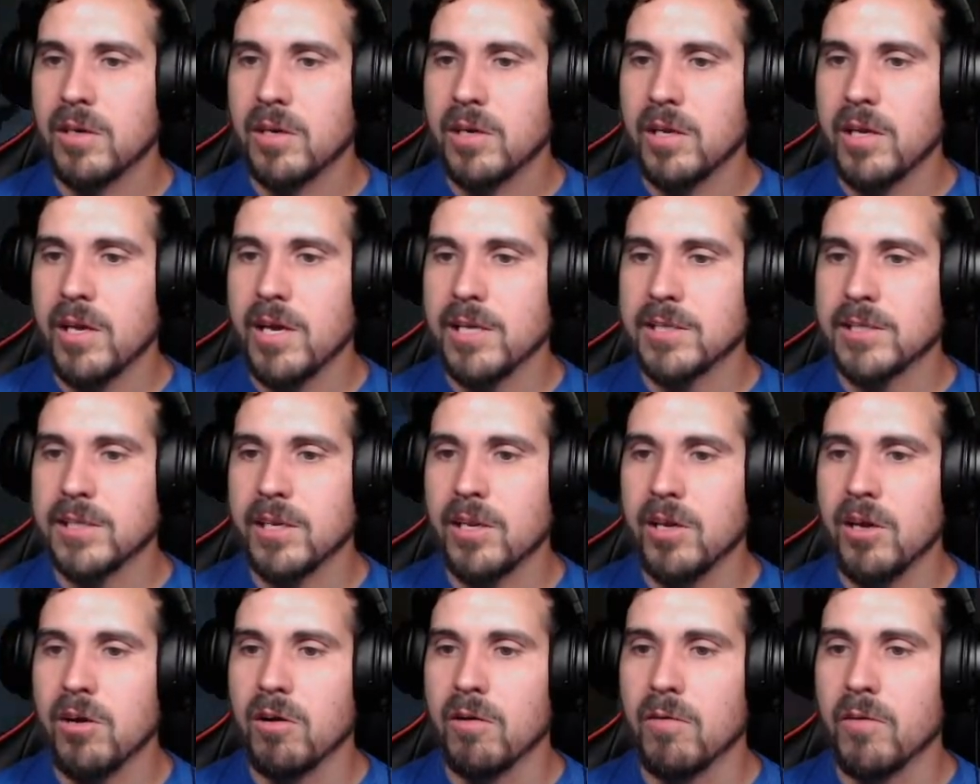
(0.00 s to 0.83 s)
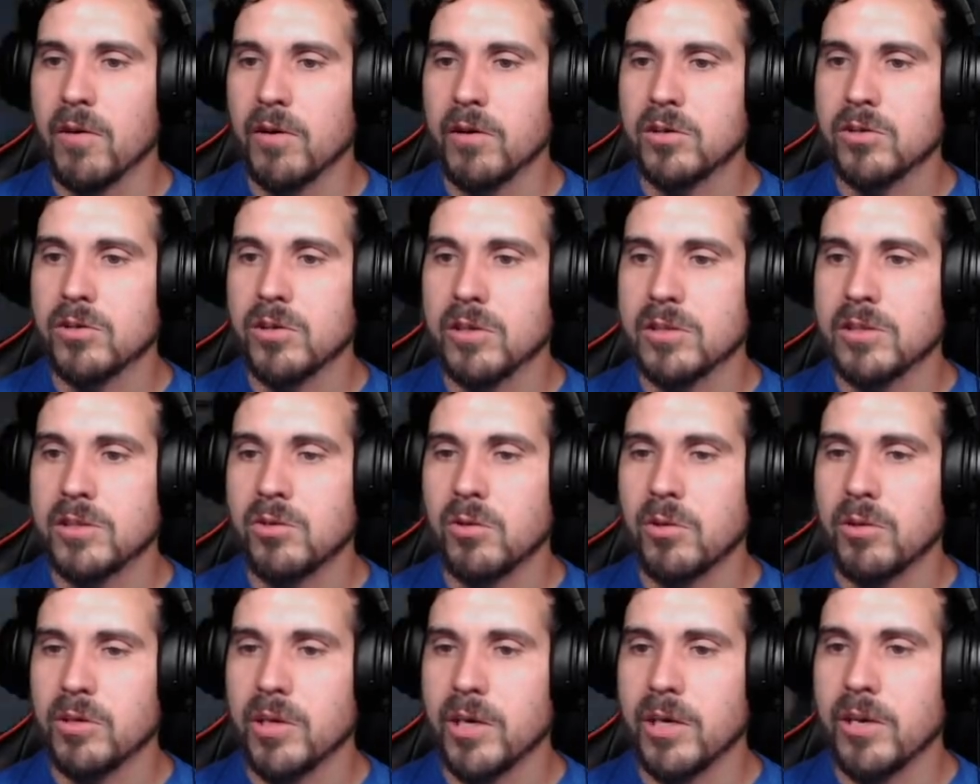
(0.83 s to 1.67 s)
Yes, I know. If I could close the
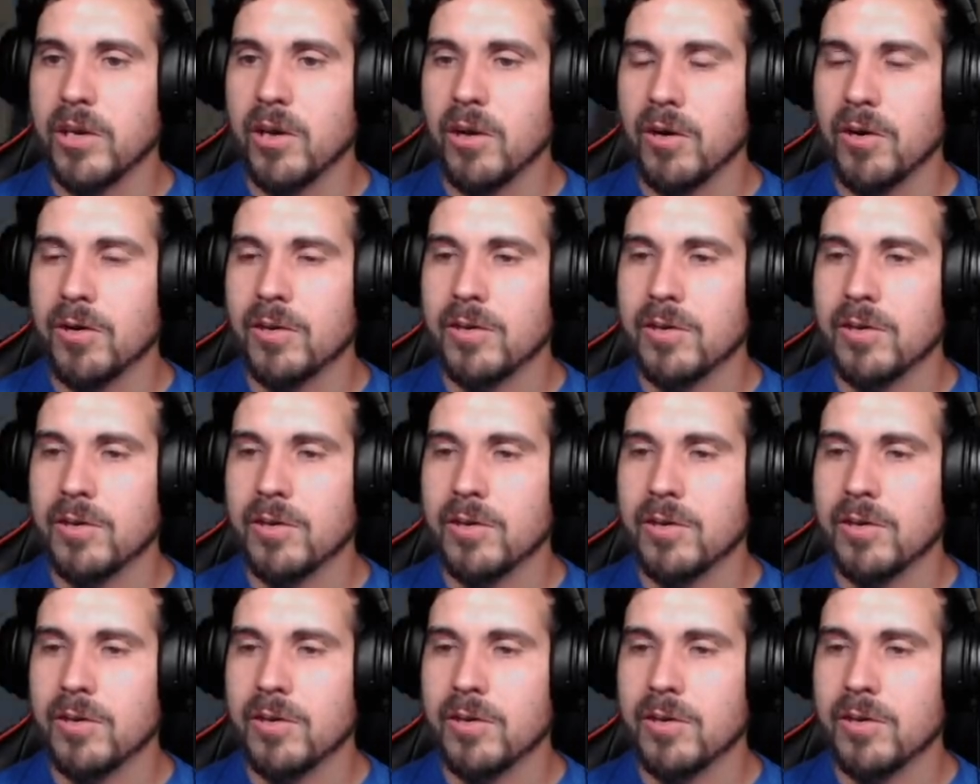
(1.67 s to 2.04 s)
toilet, I know.